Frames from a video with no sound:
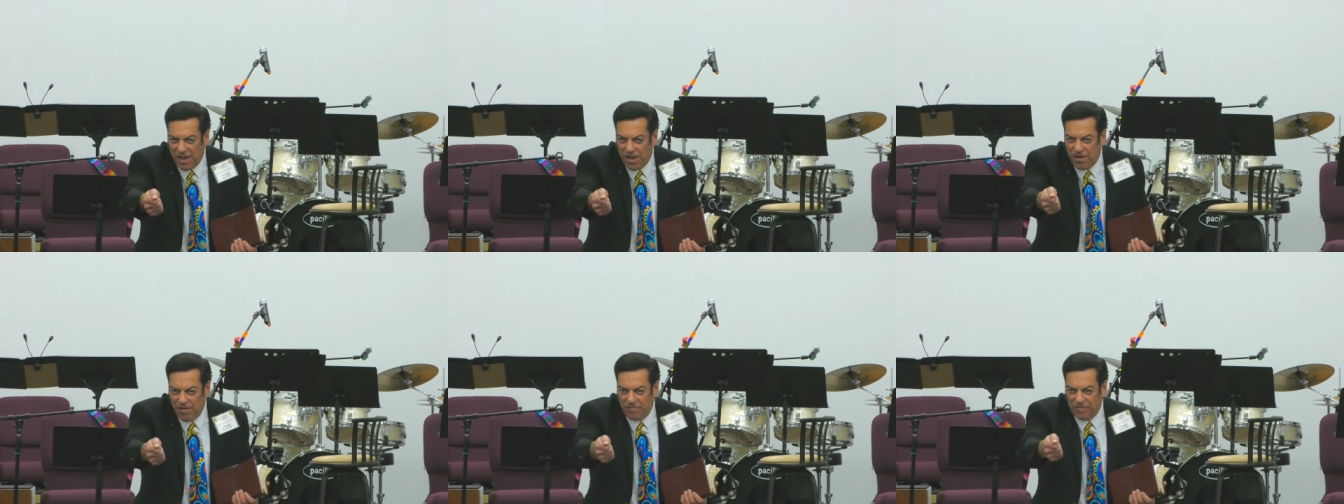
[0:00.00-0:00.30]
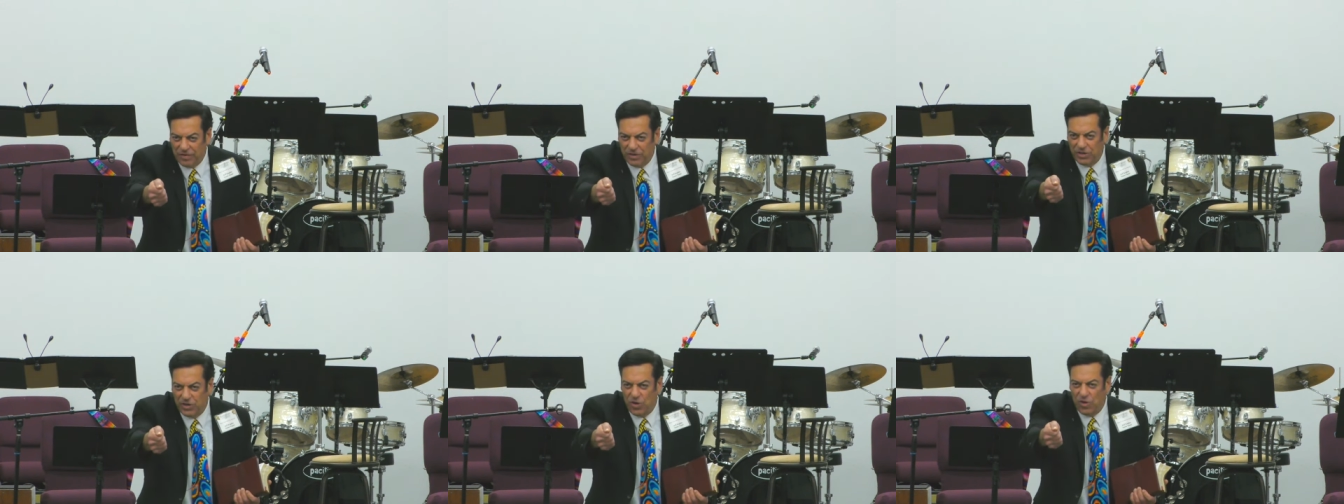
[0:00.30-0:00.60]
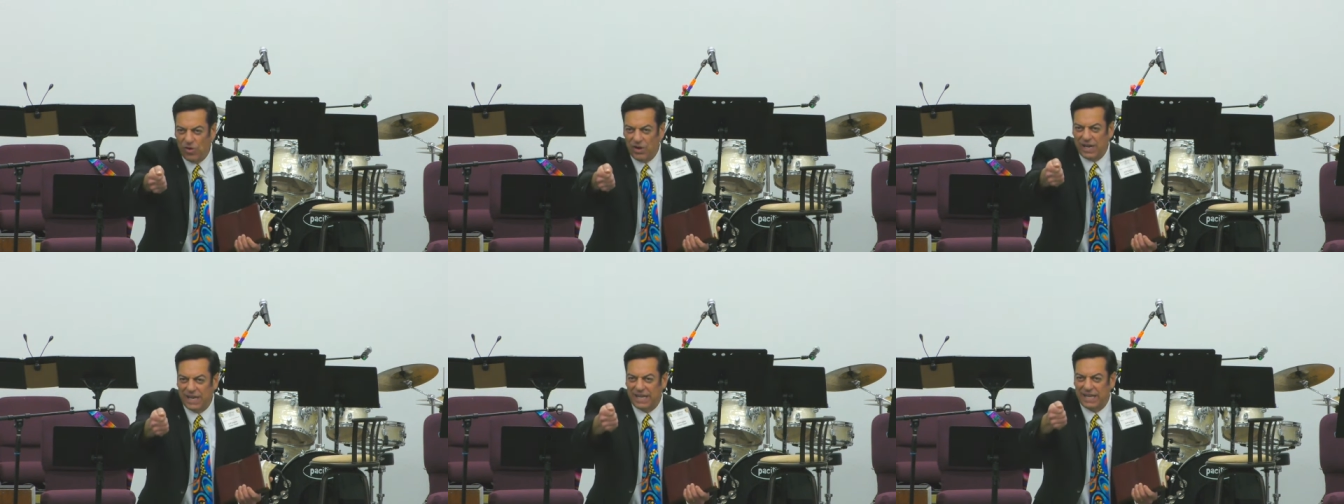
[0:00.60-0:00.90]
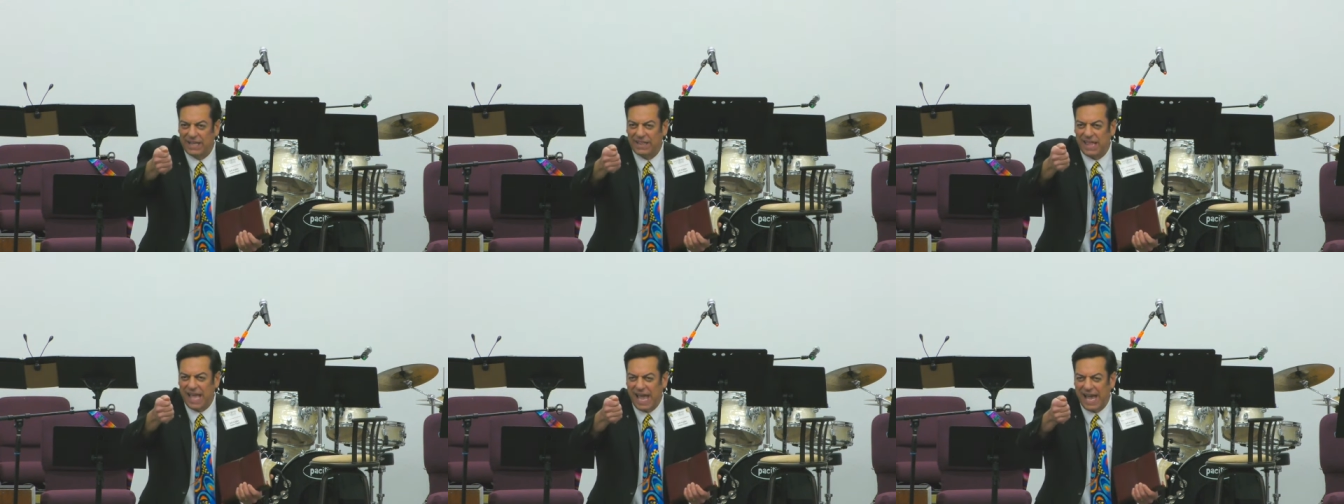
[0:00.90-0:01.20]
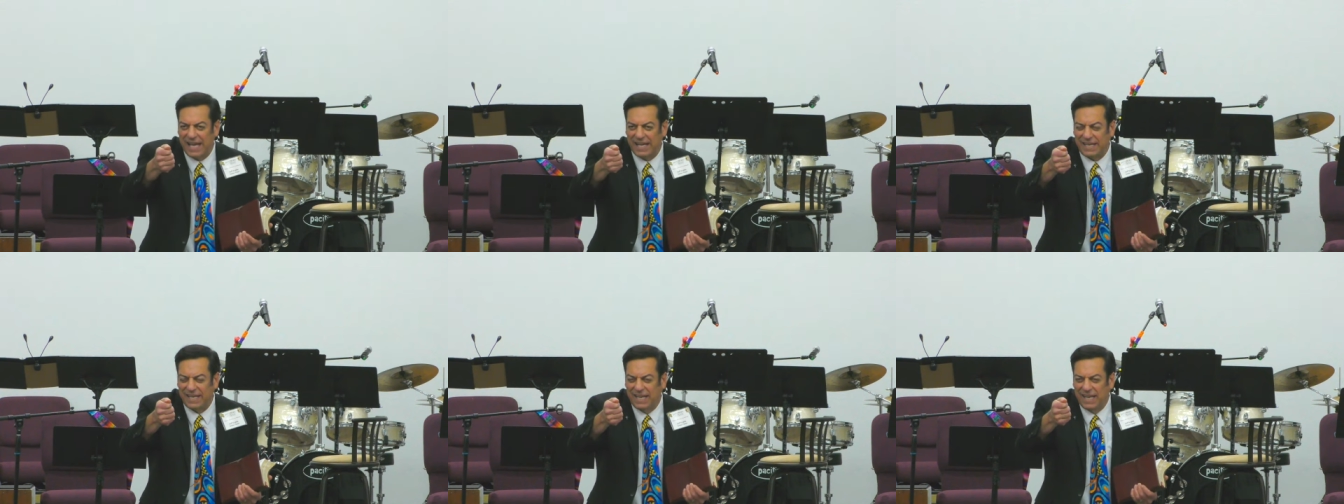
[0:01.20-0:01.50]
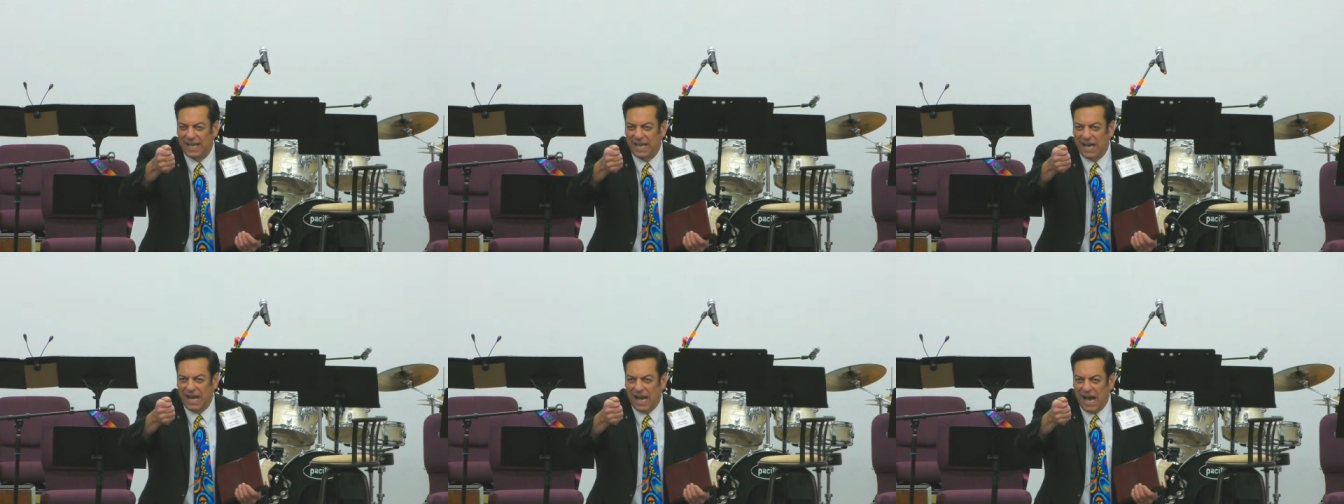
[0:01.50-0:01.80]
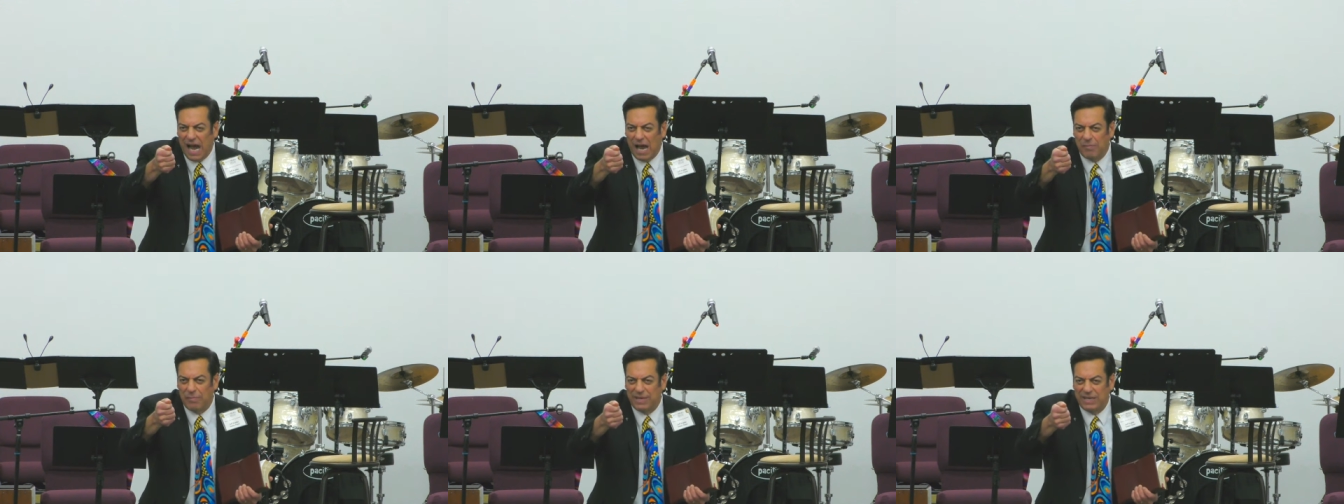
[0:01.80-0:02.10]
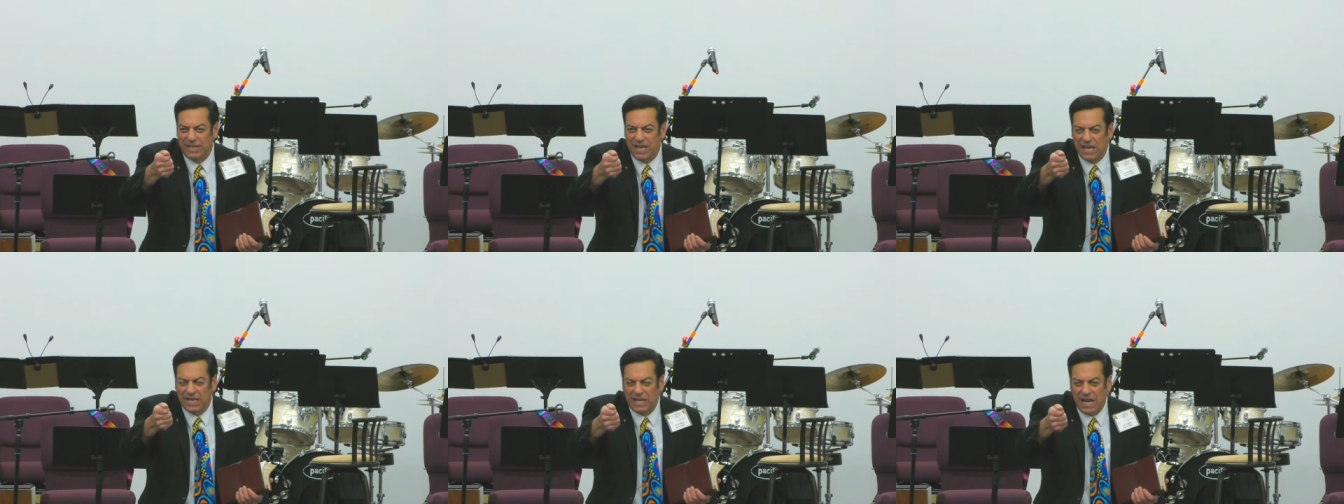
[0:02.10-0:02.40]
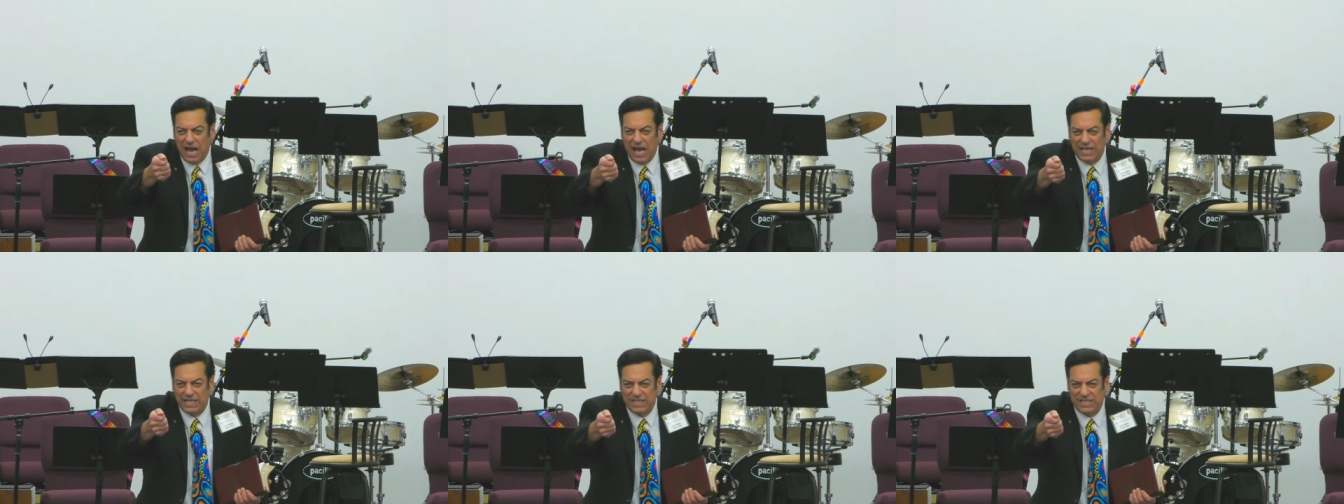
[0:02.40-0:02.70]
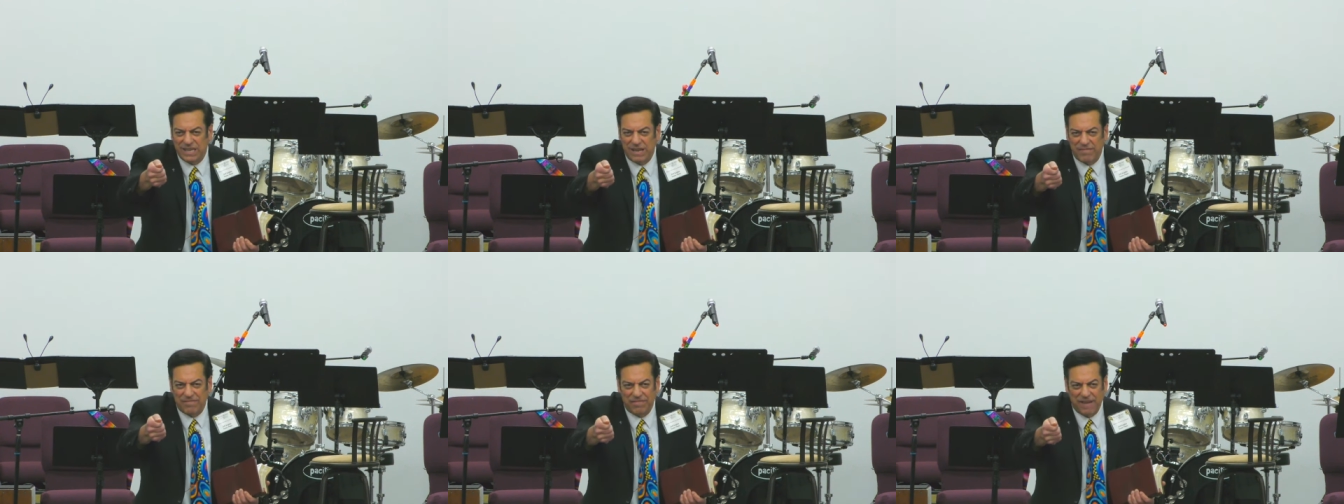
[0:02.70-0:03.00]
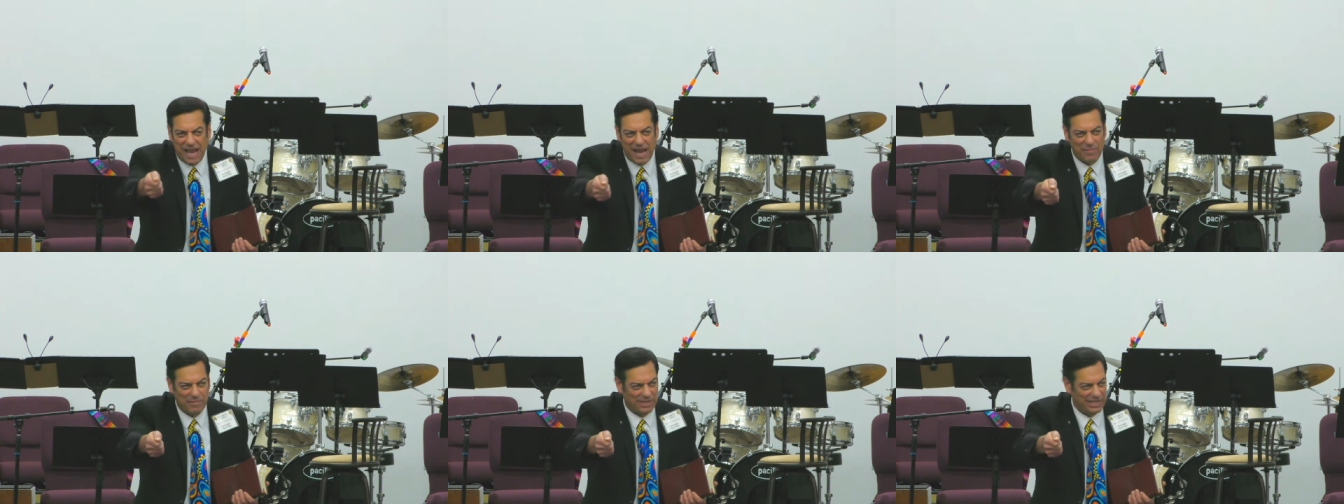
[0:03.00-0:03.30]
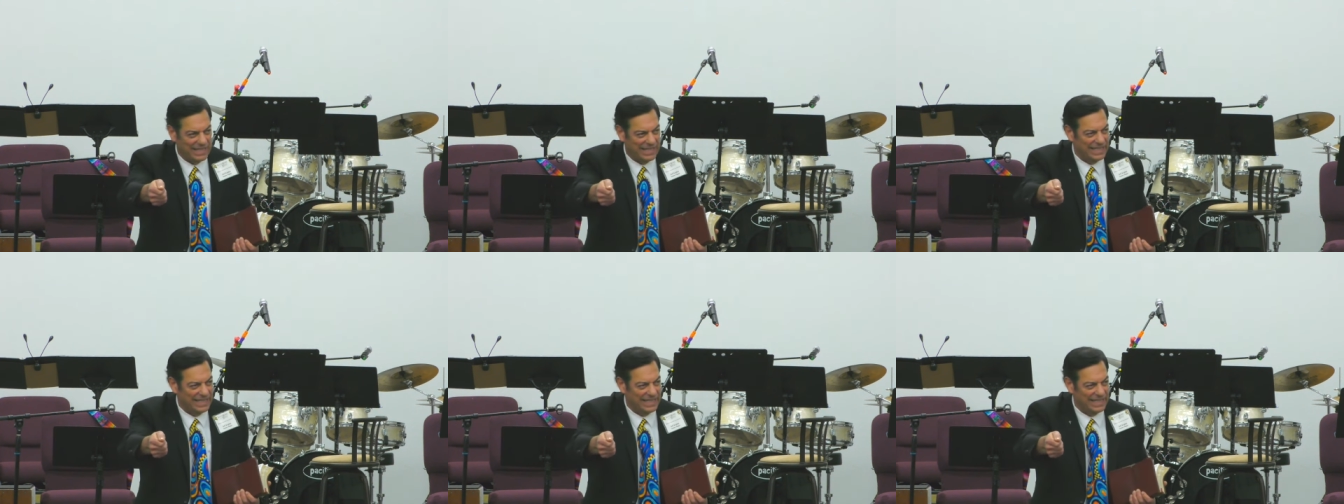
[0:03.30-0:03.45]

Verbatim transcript: for knowing that I'm in God's family?